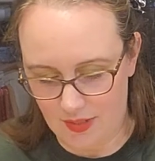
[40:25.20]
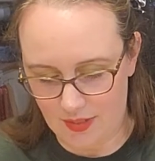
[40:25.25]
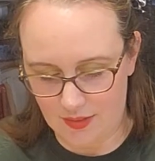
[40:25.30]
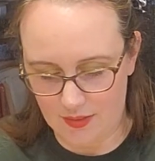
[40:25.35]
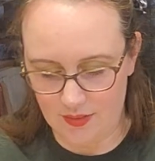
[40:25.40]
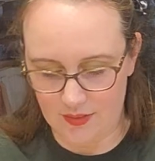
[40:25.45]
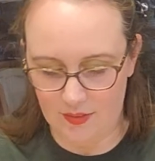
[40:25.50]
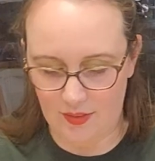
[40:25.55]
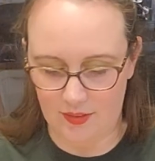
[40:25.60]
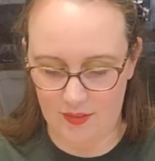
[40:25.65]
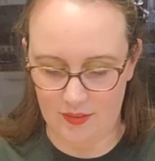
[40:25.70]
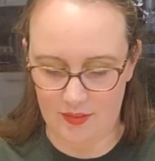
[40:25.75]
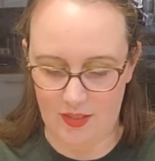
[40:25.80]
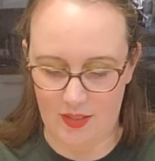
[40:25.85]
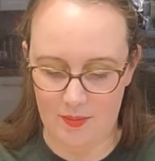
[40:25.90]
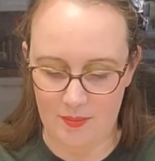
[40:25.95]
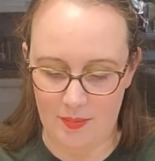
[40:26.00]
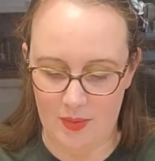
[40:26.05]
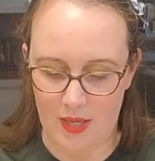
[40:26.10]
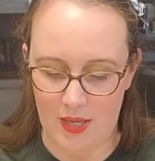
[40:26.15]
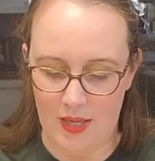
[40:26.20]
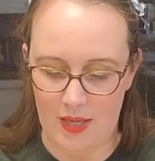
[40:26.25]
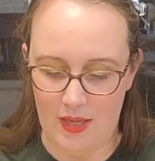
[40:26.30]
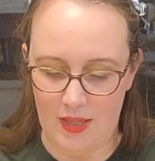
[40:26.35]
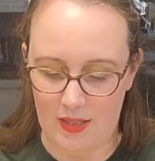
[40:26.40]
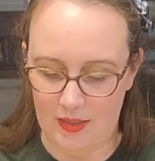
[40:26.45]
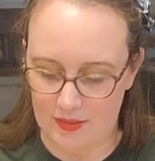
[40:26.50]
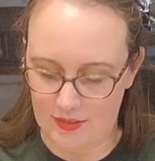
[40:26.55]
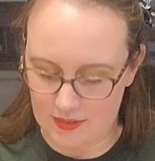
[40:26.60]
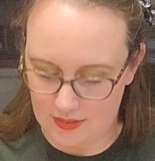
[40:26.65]
the duct tape.
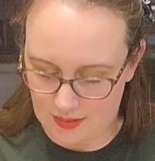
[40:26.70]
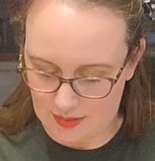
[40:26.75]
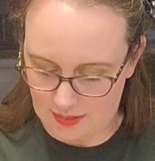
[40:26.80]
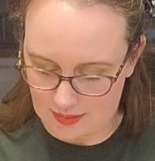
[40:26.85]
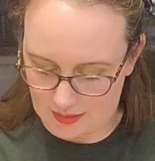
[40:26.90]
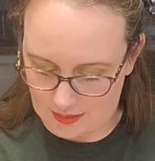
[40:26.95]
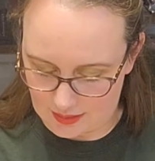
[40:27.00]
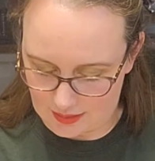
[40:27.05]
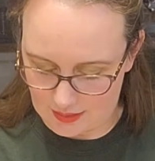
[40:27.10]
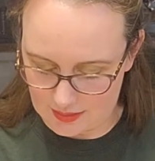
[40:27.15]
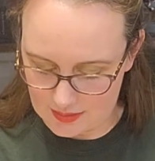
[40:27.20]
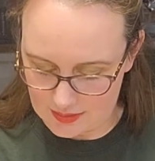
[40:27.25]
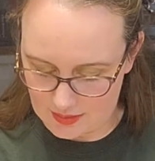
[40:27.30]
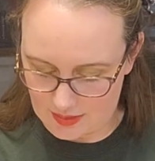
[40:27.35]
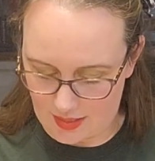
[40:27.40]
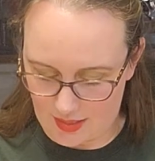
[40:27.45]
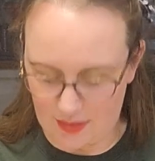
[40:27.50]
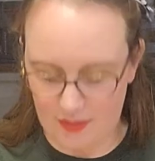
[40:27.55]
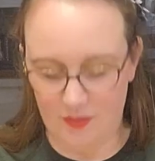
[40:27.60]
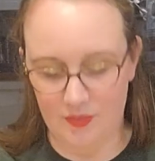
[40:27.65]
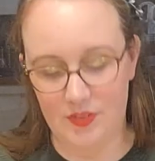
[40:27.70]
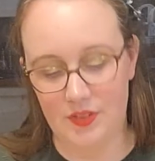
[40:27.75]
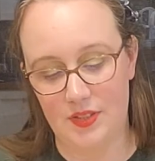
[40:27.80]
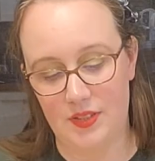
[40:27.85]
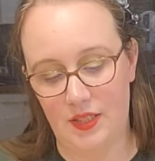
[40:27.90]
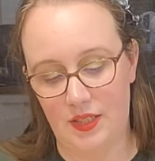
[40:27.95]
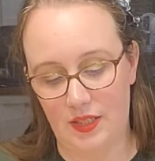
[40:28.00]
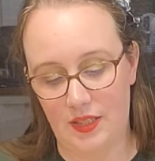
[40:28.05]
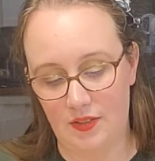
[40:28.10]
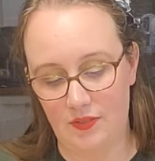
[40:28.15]
It's a kind of
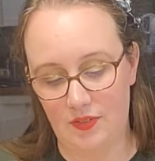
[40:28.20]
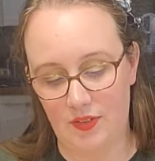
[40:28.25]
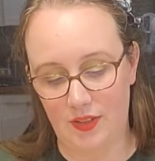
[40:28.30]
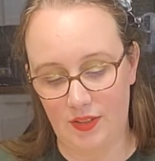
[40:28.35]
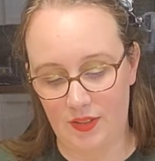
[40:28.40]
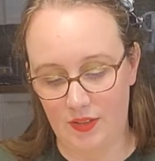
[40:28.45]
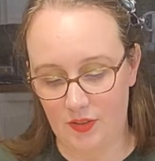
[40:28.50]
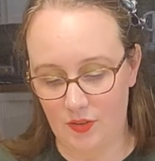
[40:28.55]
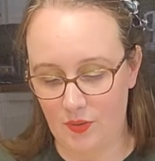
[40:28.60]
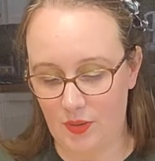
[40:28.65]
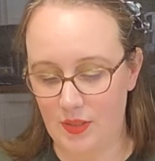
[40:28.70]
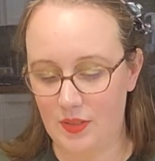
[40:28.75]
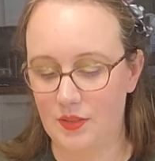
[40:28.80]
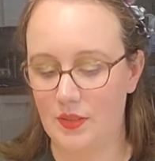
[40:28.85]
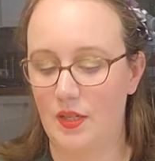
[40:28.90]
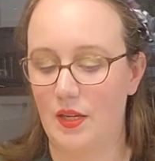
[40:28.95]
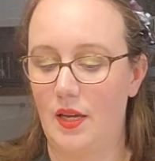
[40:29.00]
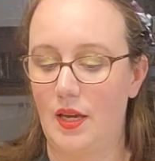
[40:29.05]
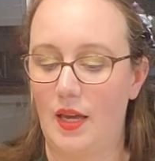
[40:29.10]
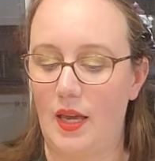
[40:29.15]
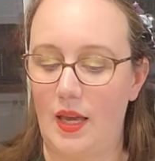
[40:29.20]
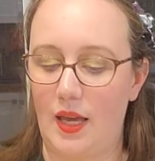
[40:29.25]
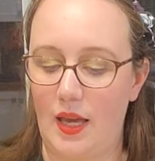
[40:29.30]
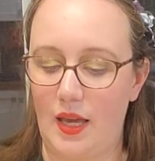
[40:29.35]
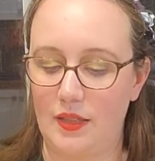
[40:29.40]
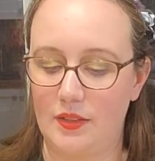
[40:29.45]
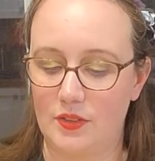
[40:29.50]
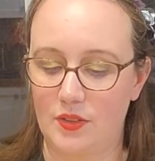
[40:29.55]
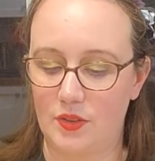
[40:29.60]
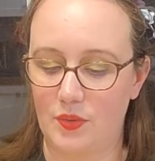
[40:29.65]
sticky feeling to it.
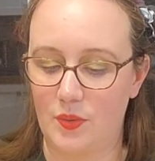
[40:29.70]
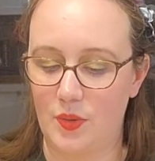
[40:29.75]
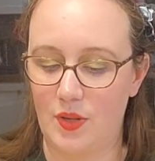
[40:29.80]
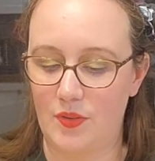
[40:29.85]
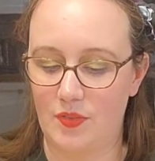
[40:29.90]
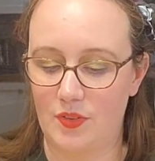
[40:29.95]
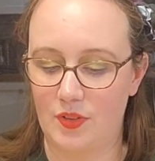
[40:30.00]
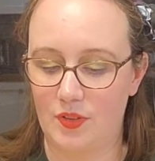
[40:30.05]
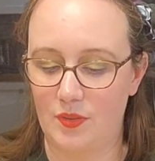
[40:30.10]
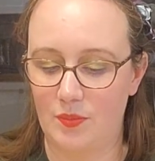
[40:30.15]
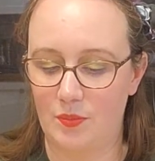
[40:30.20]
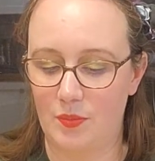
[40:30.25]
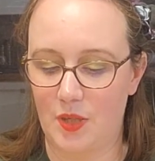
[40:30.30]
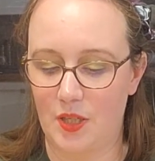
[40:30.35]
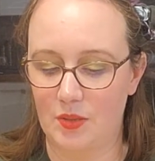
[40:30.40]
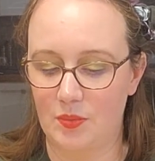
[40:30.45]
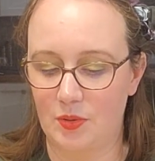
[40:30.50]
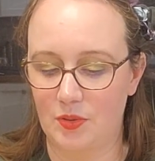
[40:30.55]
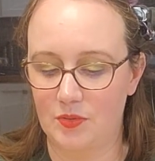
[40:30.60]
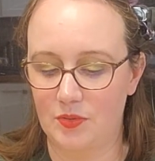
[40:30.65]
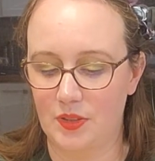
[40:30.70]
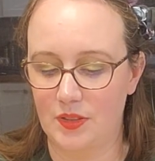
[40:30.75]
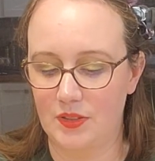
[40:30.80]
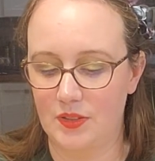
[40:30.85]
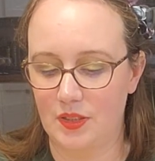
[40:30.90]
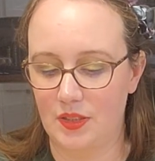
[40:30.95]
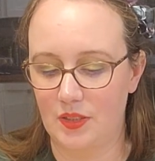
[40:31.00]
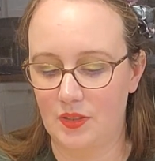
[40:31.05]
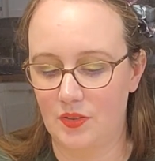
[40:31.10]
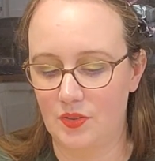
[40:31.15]
And so if the marble runs
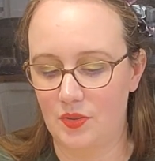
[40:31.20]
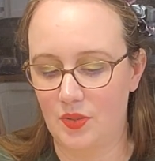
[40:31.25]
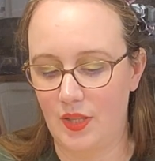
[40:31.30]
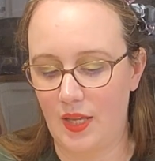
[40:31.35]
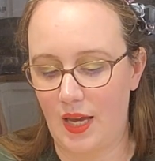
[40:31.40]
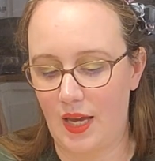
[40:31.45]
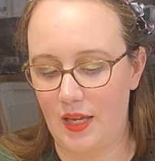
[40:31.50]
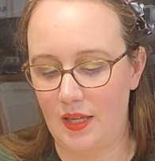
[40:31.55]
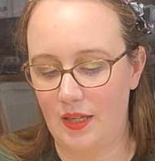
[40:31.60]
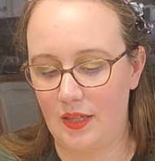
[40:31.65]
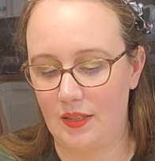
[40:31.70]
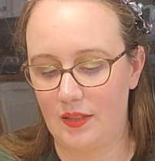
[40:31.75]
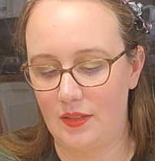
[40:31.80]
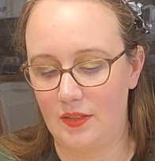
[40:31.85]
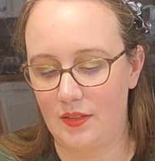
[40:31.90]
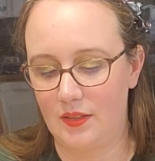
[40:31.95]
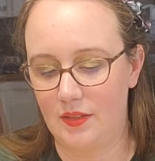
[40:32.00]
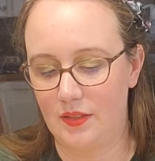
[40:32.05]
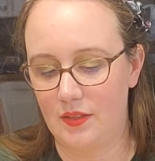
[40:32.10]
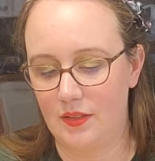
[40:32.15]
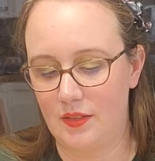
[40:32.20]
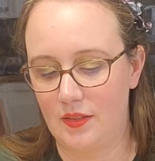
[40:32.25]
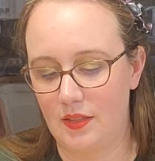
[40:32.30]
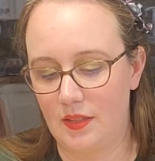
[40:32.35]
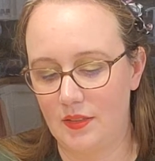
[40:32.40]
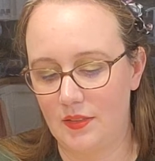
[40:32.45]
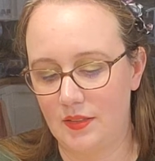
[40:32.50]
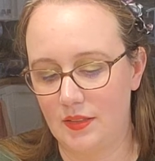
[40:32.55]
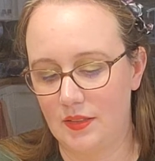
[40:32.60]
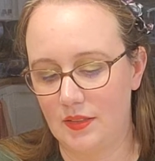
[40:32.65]
into that, it
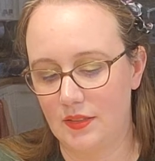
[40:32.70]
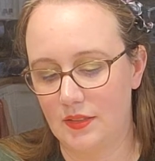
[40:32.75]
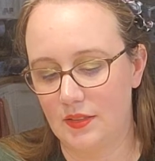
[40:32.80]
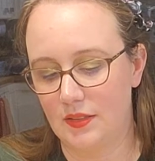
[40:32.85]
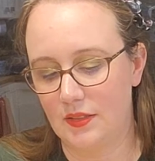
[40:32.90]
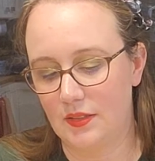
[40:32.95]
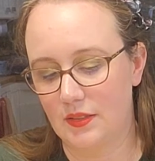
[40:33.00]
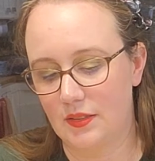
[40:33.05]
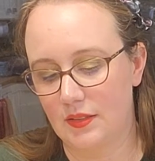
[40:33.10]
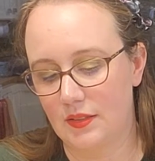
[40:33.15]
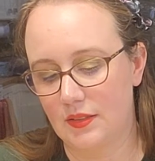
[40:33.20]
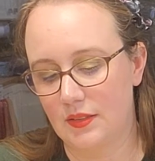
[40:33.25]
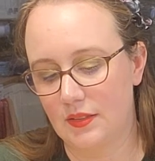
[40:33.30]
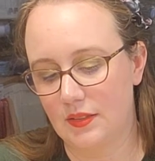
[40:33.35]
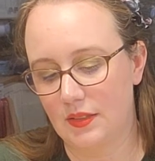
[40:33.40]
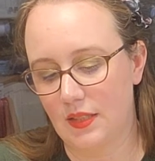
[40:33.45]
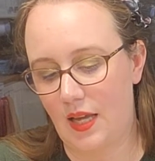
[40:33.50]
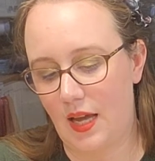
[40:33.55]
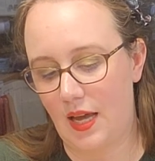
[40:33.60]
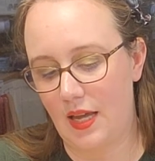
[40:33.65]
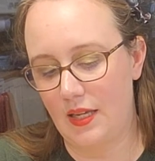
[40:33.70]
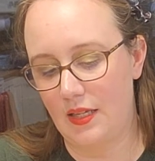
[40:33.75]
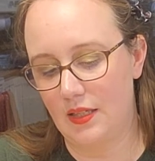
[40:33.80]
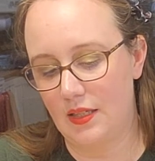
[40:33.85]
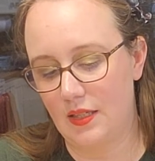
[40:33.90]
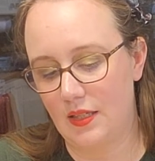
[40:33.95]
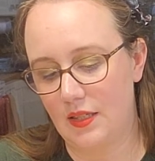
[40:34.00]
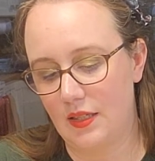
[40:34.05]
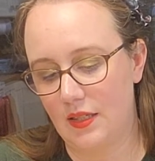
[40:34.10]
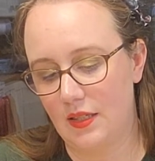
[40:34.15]
doesn't slide
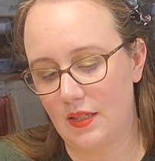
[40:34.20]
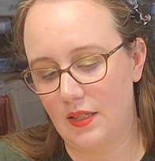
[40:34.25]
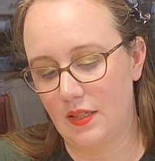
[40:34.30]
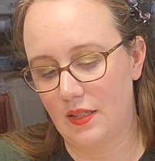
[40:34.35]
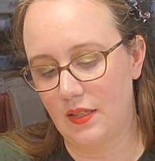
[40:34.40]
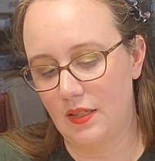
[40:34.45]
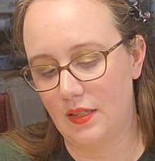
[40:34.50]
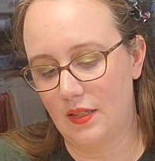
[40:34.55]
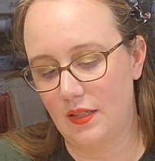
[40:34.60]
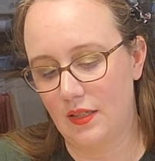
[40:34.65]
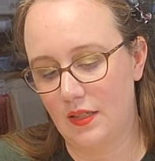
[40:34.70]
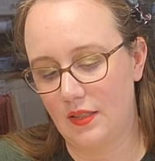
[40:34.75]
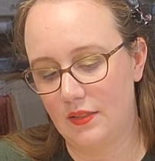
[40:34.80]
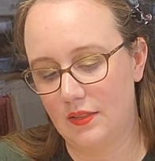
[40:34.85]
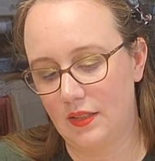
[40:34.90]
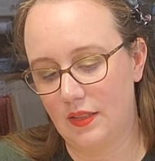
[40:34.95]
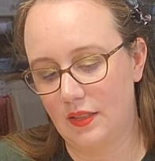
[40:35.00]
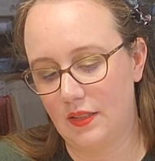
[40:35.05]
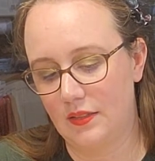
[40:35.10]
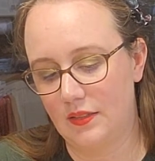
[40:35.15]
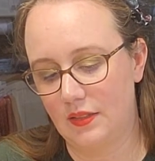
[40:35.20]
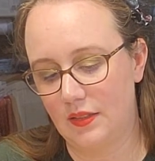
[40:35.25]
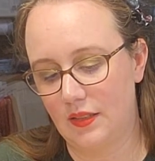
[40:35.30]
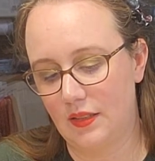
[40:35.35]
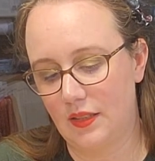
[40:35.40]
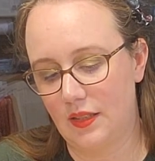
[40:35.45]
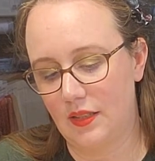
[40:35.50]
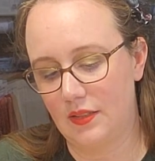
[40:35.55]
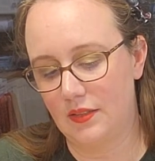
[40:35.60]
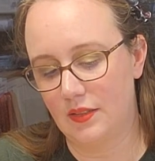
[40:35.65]
as
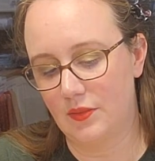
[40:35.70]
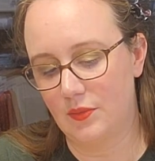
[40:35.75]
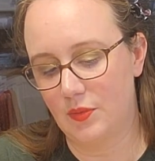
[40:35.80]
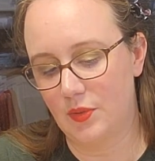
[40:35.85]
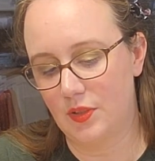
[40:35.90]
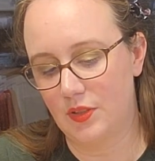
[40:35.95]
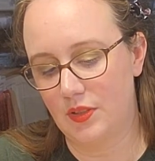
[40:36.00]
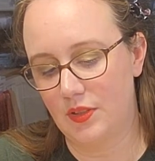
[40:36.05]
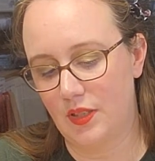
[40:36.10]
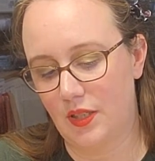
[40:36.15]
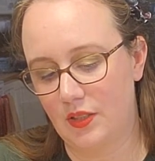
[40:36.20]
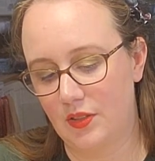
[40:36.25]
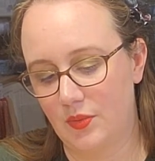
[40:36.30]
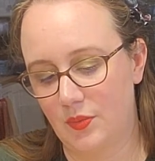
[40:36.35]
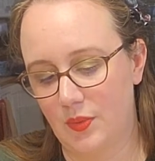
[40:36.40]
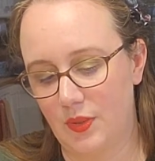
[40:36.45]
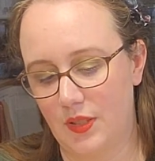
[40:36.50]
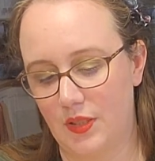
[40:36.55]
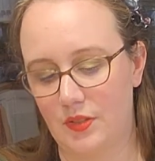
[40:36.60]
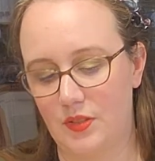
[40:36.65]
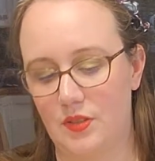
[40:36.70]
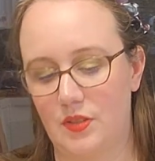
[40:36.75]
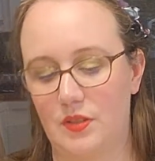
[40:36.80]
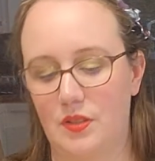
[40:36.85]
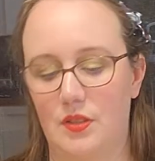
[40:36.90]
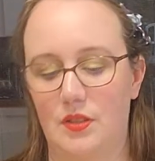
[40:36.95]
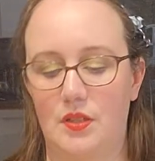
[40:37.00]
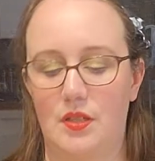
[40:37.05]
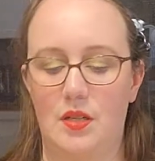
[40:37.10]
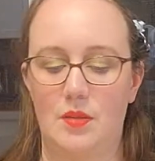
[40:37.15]
easily as it does when it's
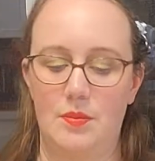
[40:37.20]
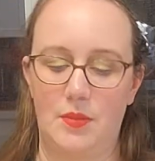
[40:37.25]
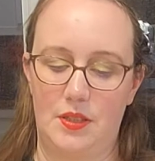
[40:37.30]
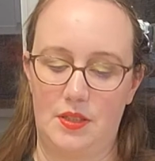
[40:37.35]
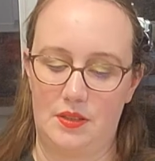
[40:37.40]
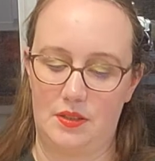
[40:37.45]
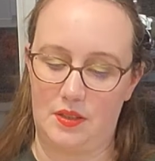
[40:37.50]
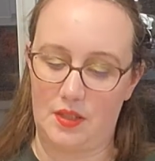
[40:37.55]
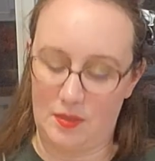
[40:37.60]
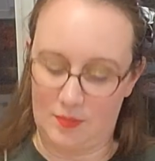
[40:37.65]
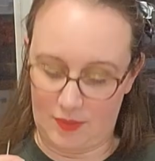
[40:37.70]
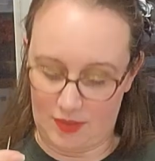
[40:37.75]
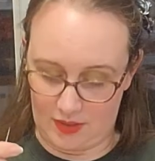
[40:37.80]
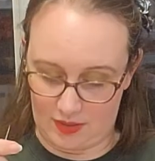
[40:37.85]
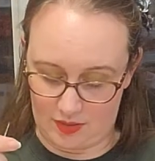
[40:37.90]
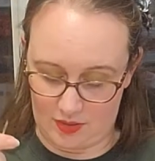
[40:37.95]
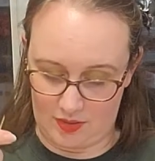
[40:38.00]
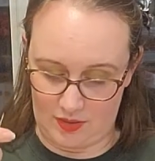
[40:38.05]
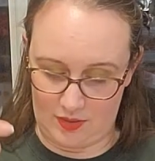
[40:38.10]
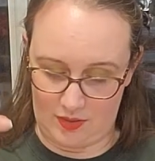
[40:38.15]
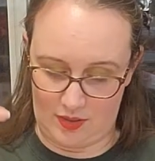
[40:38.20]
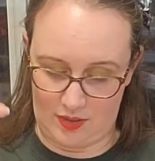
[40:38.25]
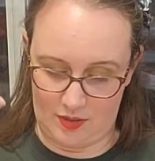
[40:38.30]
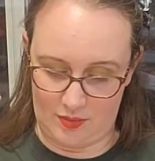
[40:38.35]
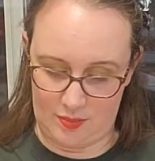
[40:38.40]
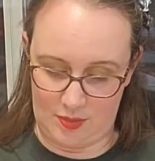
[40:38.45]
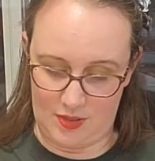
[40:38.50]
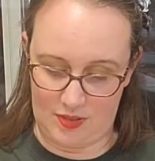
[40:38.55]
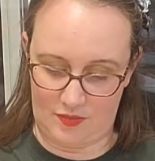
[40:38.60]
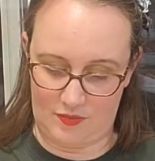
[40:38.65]
coming to another
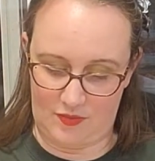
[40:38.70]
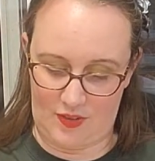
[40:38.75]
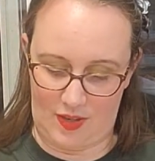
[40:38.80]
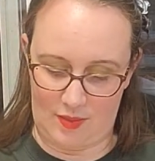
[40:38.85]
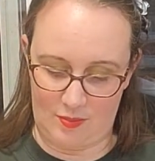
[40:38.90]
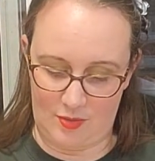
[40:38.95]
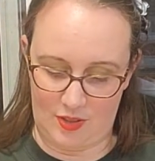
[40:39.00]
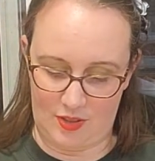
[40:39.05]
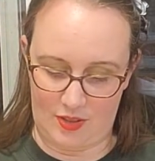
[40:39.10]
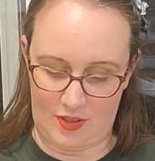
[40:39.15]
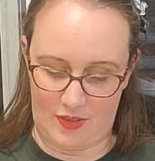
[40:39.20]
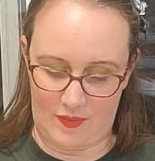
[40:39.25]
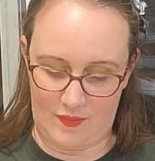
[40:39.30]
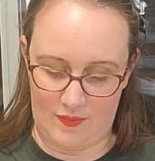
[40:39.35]
piece of fabric.